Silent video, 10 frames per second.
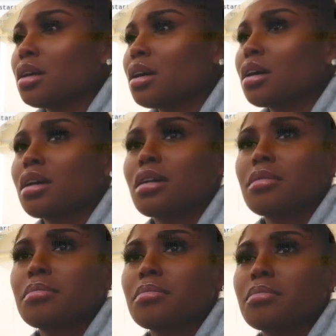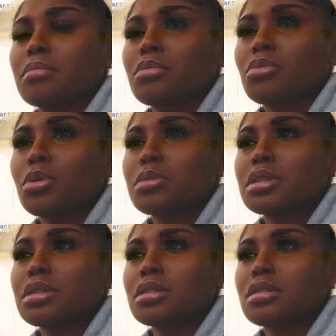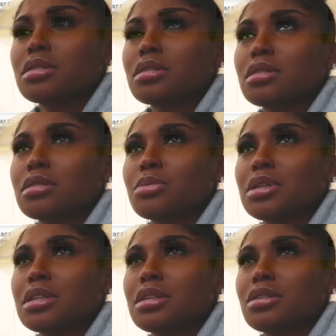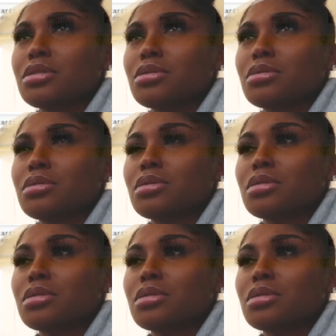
What was it? What did he do?